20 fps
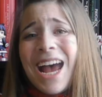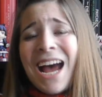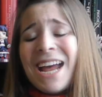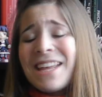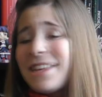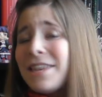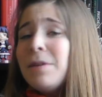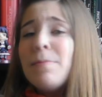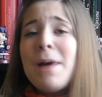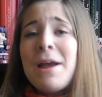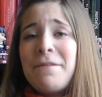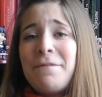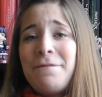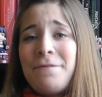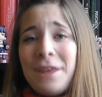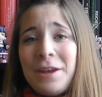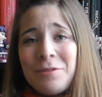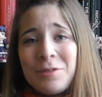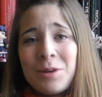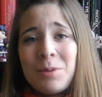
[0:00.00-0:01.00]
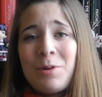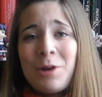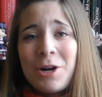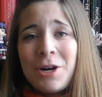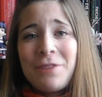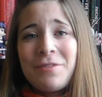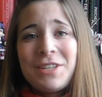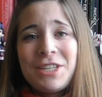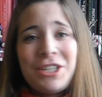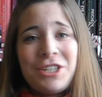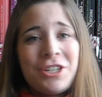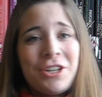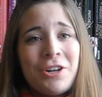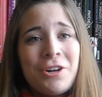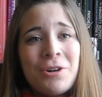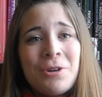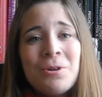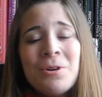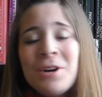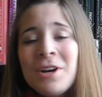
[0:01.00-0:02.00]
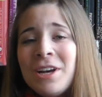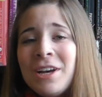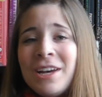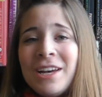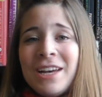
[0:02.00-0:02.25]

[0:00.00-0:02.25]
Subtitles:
I think my favorite part of this show